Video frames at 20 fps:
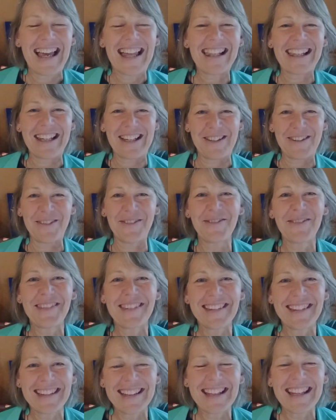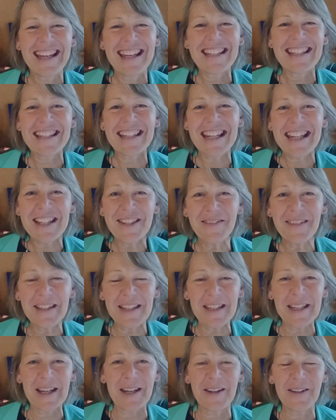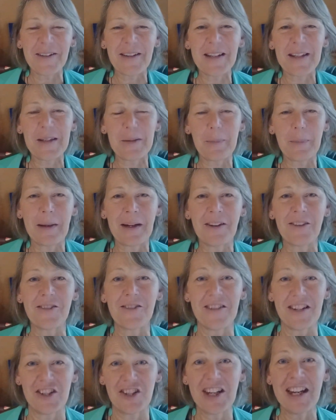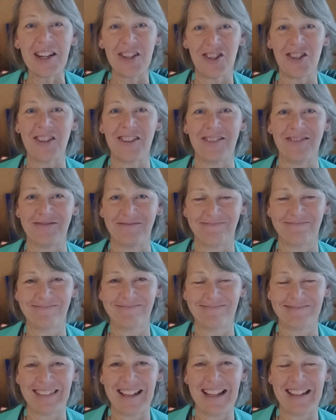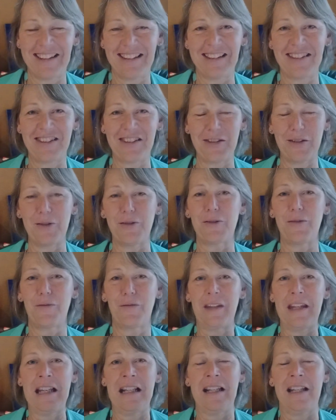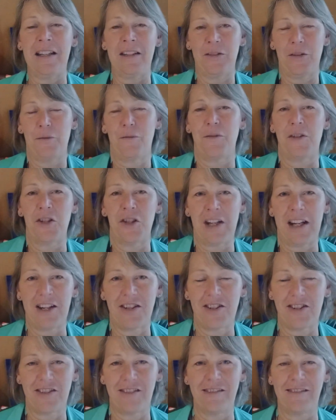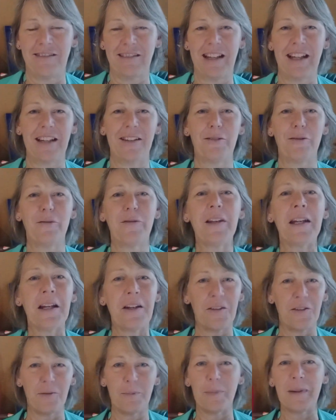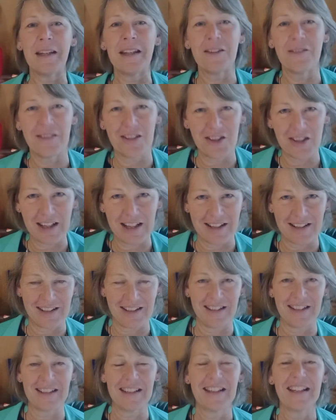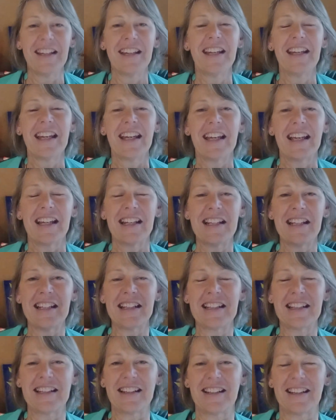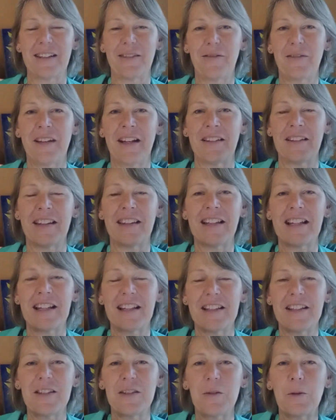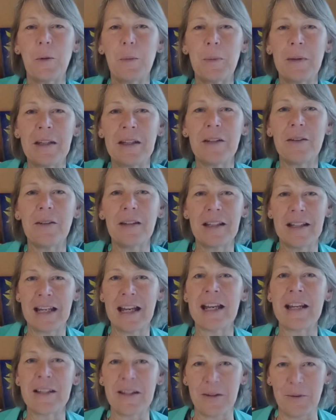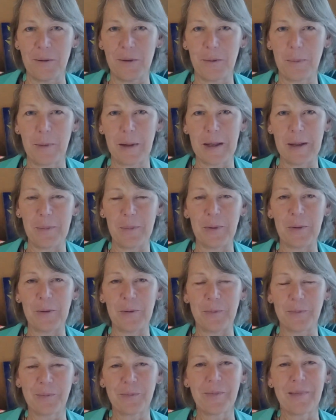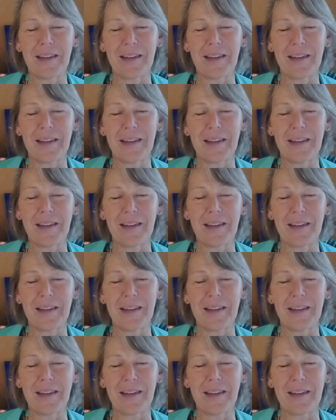Hello. Today's video is about rejection and those feelings of rejection and fear of being rejected and the fact that that is stopping you connecting with people.